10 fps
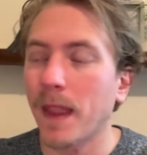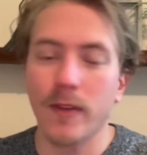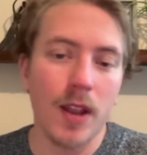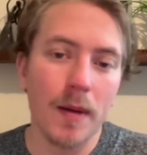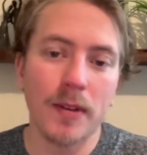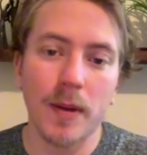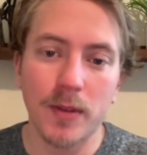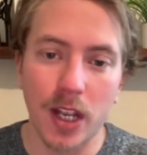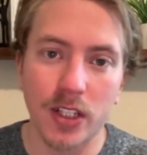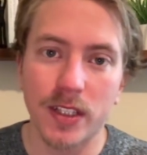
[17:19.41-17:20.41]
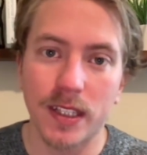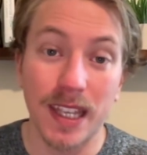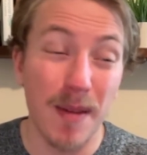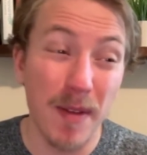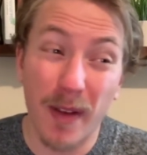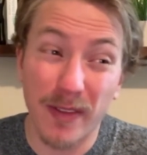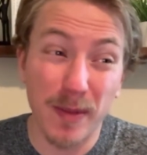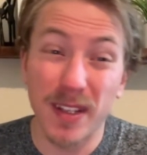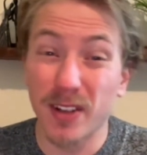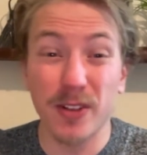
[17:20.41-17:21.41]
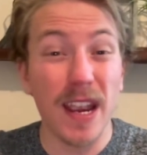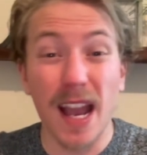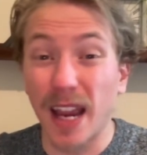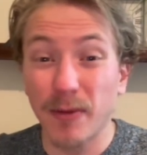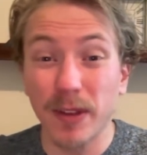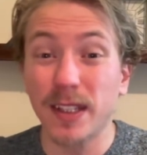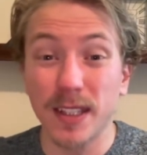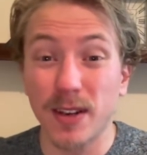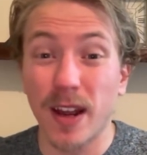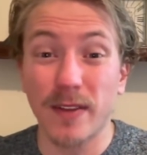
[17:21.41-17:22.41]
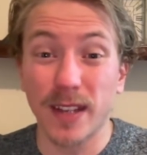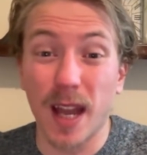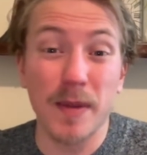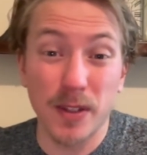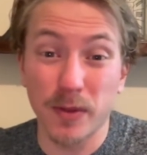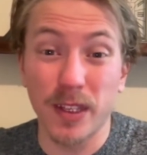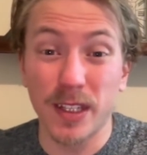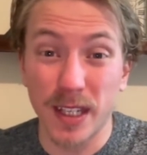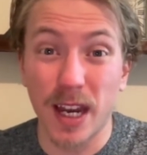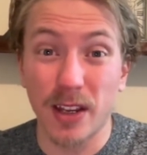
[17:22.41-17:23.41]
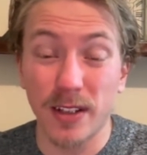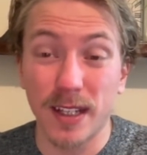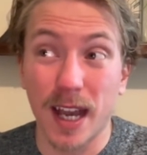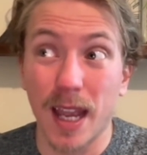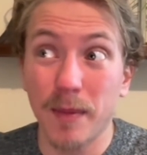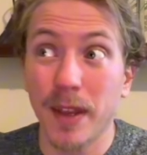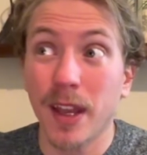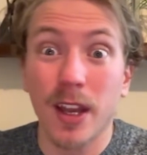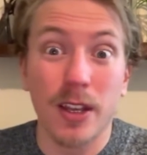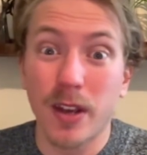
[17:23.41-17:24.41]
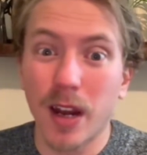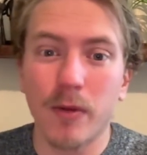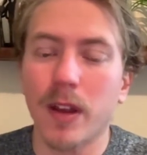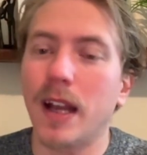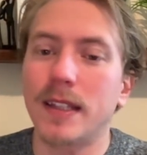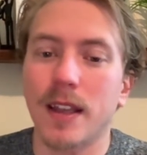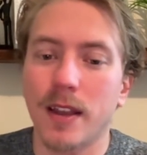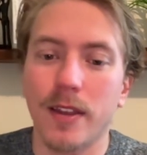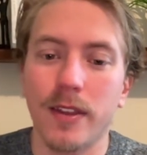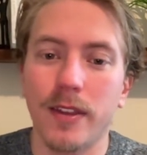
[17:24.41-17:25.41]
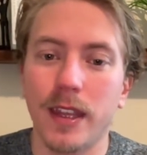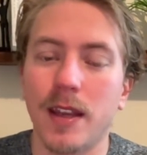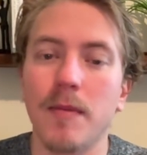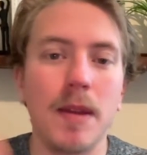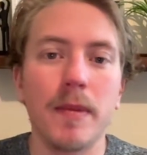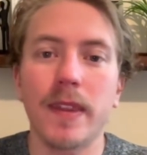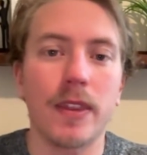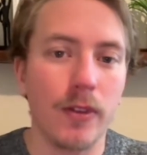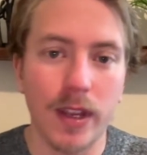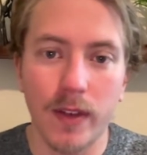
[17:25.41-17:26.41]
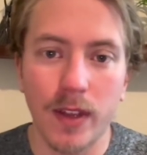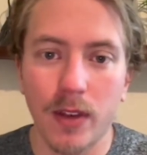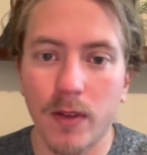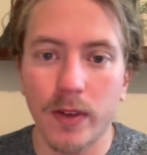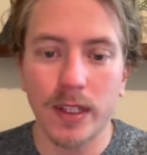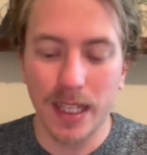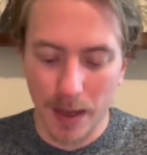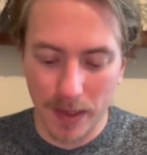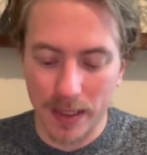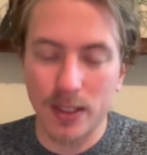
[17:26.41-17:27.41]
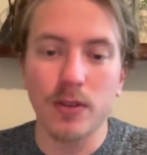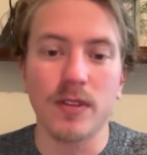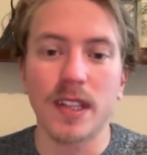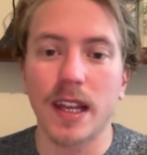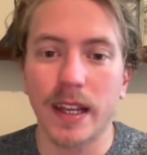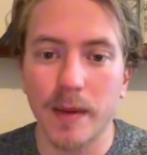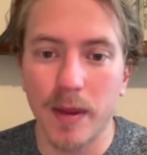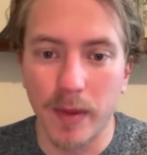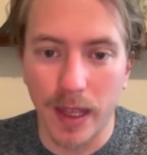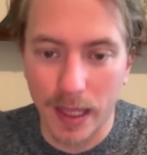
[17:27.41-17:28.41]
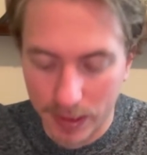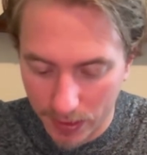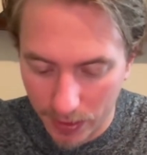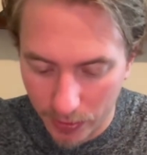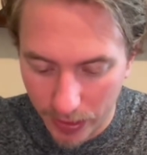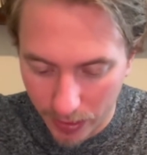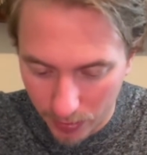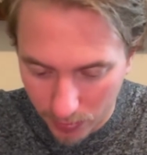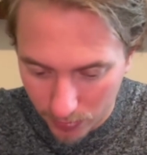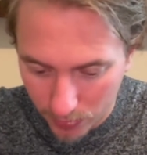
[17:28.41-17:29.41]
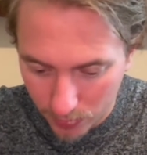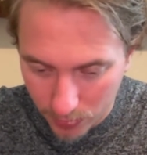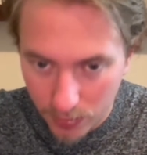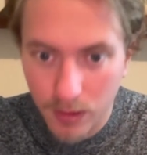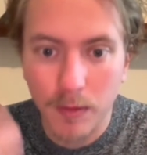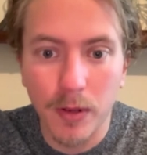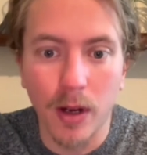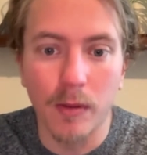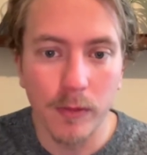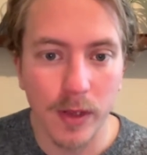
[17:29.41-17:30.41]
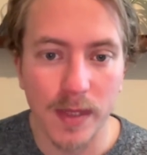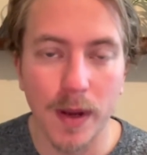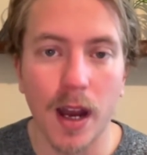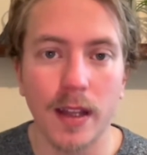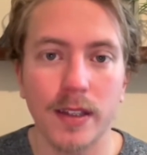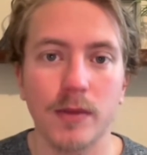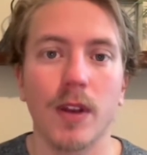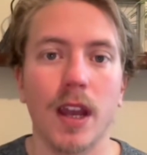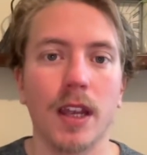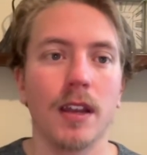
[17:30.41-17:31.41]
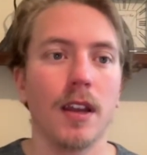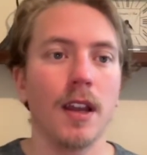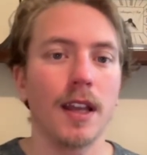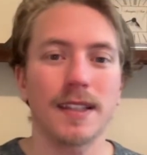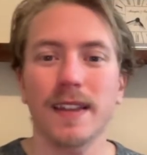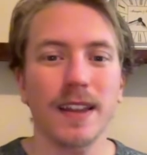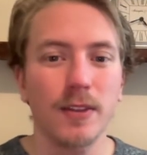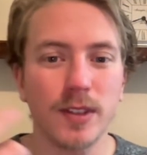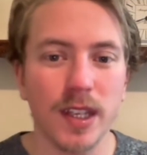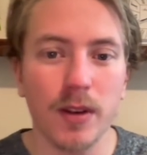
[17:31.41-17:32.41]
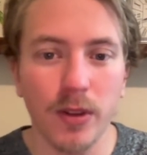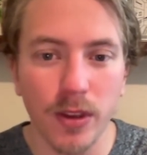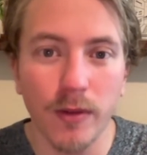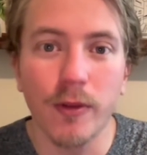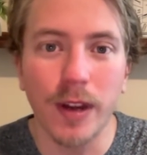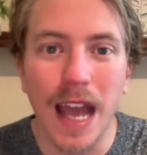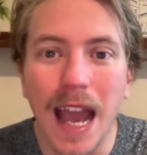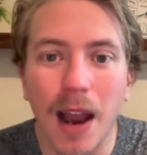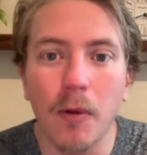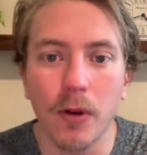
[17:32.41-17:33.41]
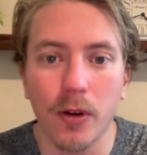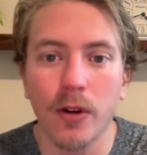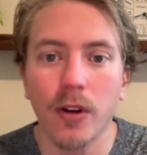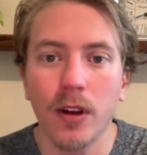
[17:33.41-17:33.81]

If you come up to objections and DM it, if someone tells you, hey, I really just don't have time, it's really just not a good time, you got to realize the commitment that they're giving you over DM, it's a 2-second commitment. It's literally, boom, response, right? It's not like they're sitting with you for an hour